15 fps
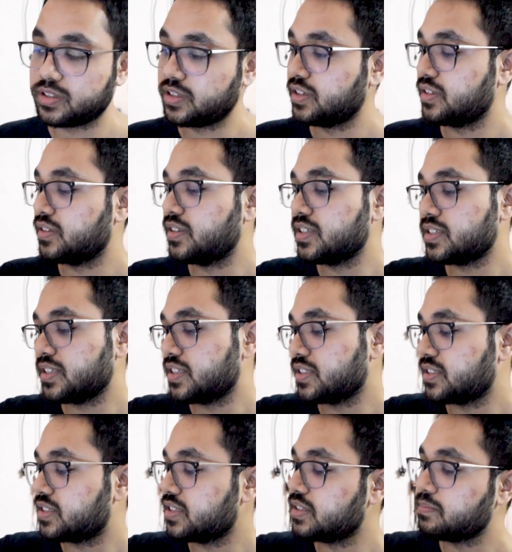this is
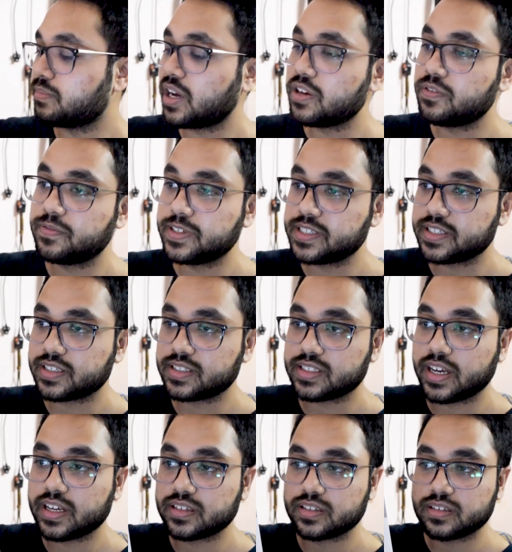the biophysics
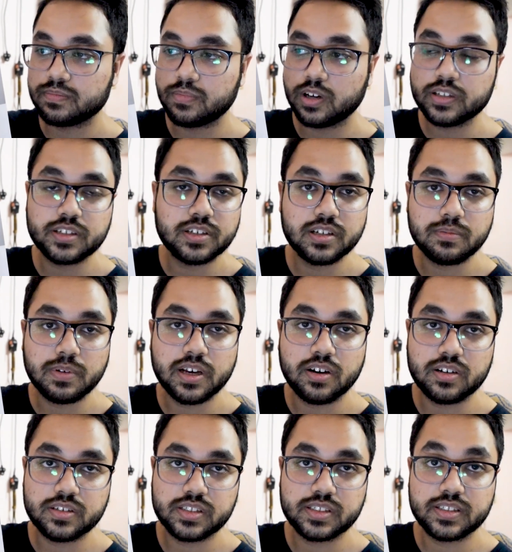and molecular
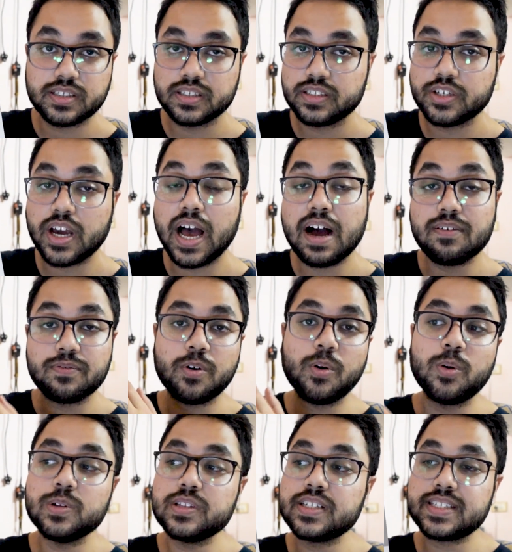biology you have all
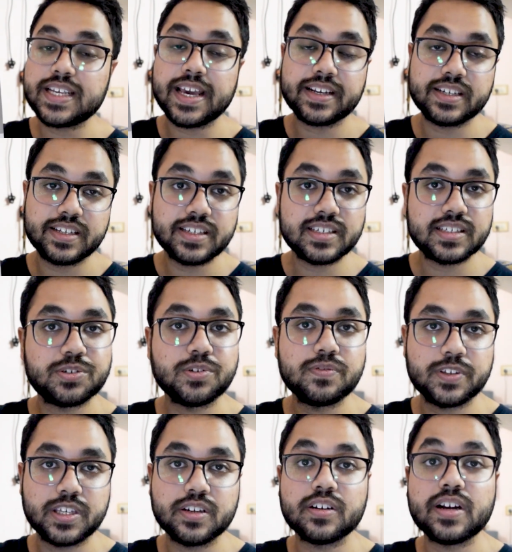the techniques
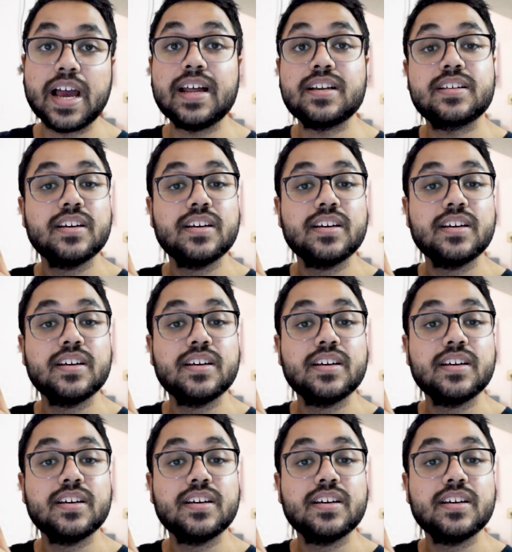here and